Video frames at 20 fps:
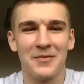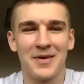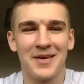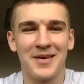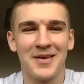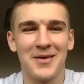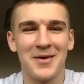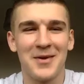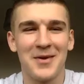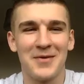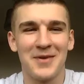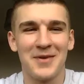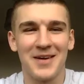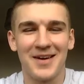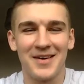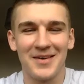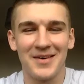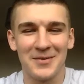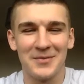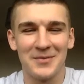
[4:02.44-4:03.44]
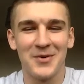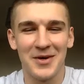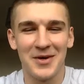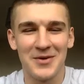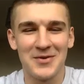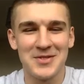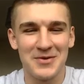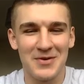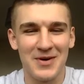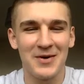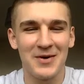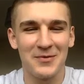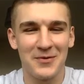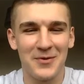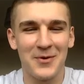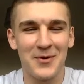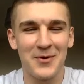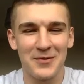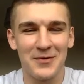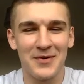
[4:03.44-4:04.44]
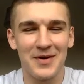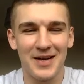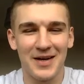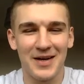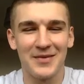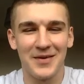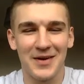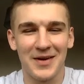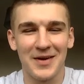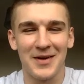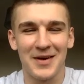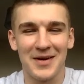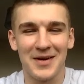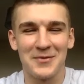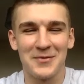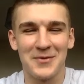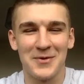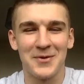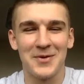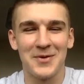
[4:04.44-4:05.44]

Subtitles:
I don't know if I counted, but it was around 4 or 5, and I had a few